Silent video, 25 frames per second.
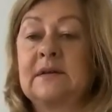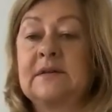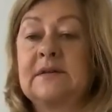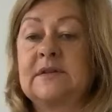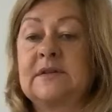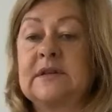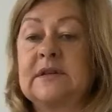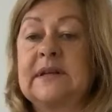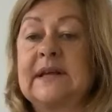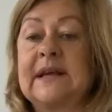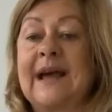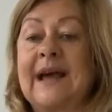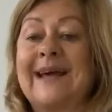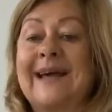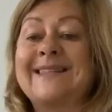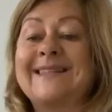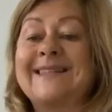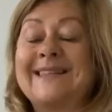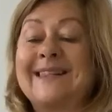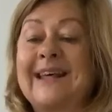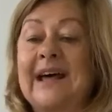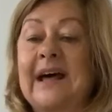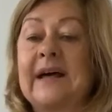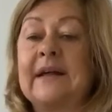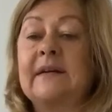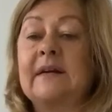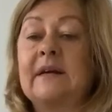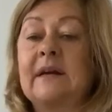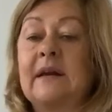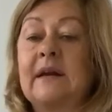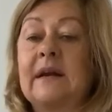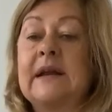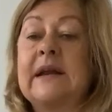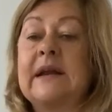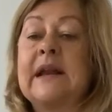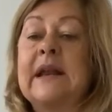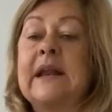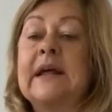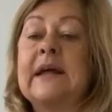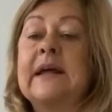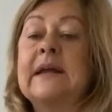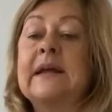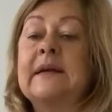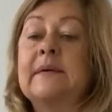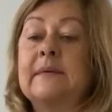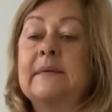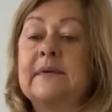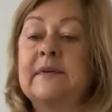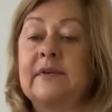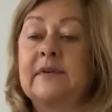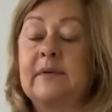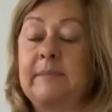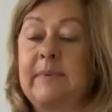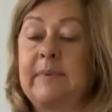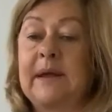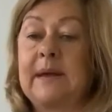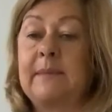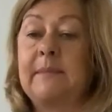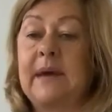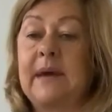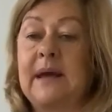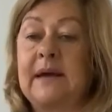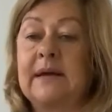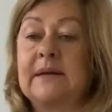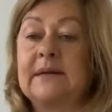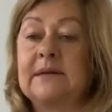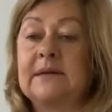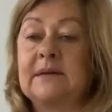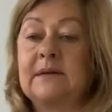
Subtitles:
to get that need to be met.